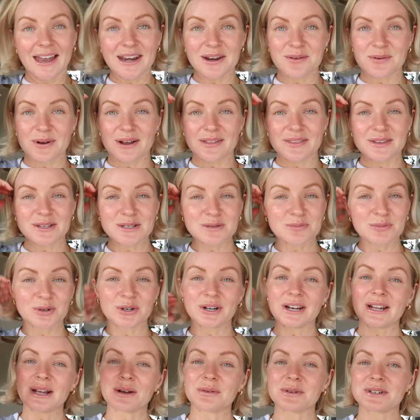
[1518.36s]
Anyway, this
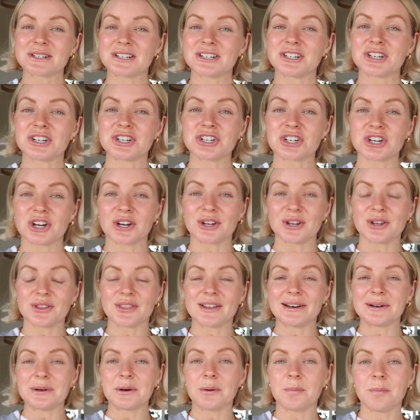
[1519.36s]
morning I wanted to show you
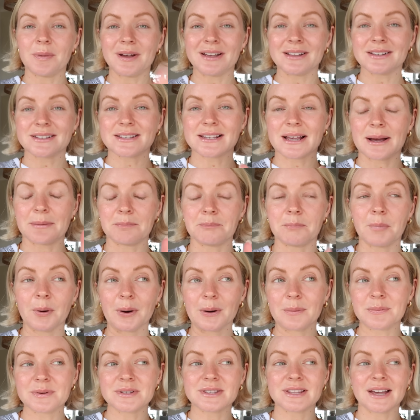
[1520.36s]
the little bits and
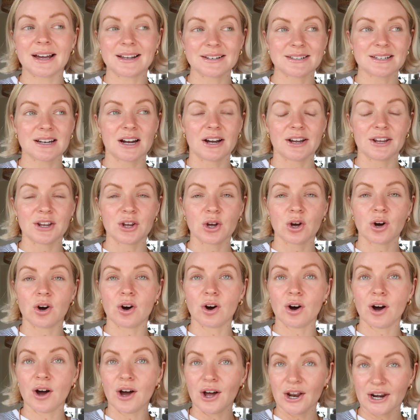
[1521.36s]
bobs that I
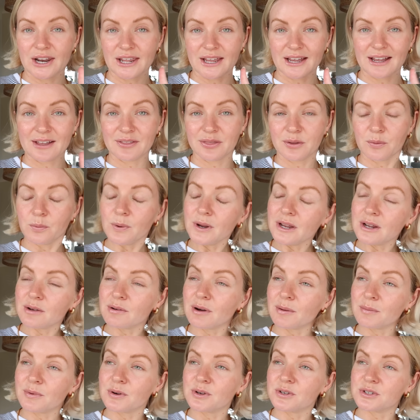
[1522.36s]
got earlier in the week
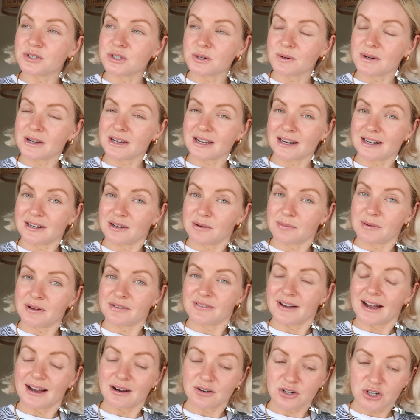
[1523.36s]
when we was doing a little bit
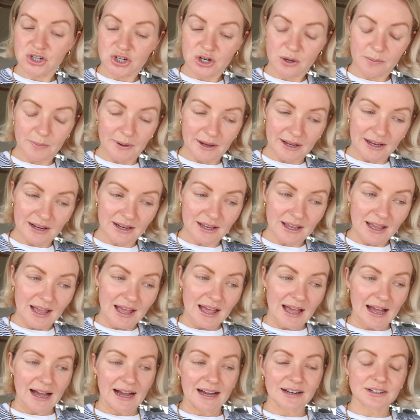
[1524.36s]
of house shopping,
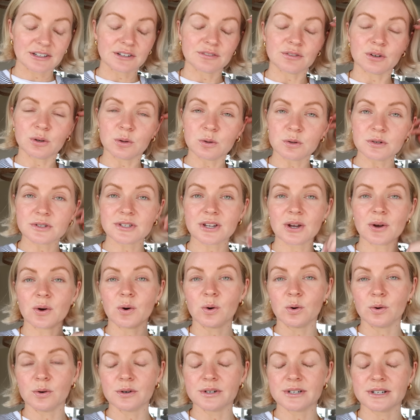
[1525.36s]
and I've also
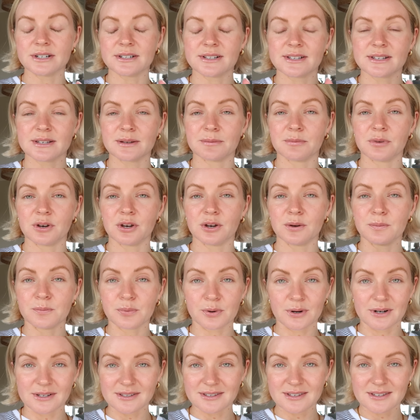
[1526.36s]
ordered some new
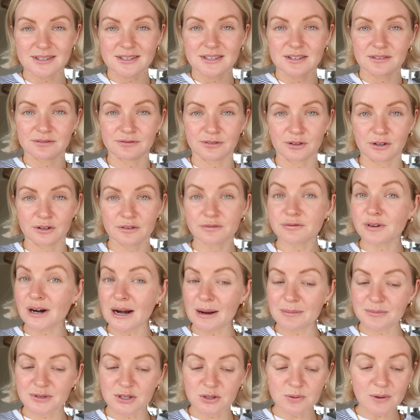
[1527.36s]
prints for
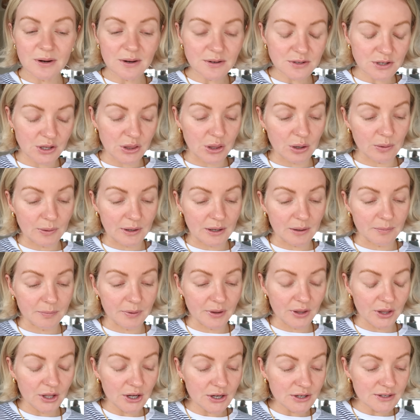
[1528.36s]
frames as well, so I thought we could
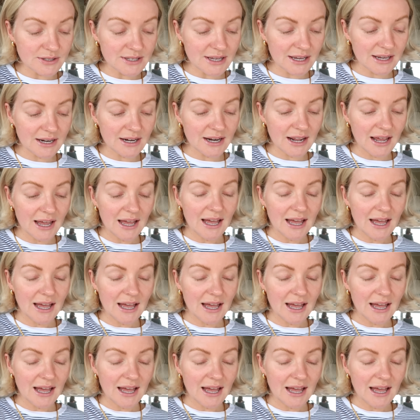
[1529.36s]
put those in.